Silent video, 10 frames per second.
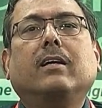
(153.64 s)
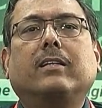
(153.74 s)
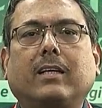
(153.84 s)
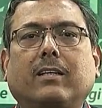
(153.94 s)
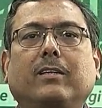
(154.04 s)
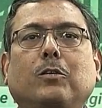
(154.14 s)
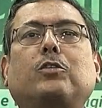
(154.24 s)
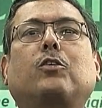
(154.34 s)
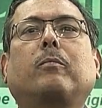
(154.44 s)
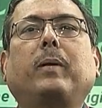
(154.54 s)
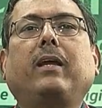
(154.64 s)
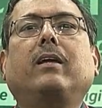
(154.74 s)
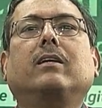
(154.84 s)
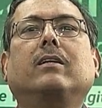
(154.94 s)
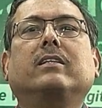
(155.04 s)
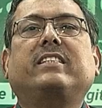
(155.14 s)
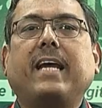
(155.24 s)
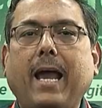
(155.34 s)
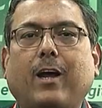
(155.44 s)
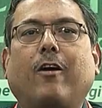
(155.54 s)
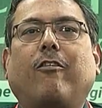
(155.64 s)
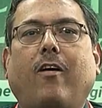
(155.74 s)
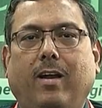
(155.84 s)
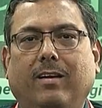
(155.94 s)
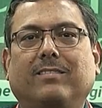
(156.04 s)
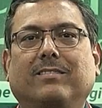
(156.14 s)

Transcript: that you should be jack of all,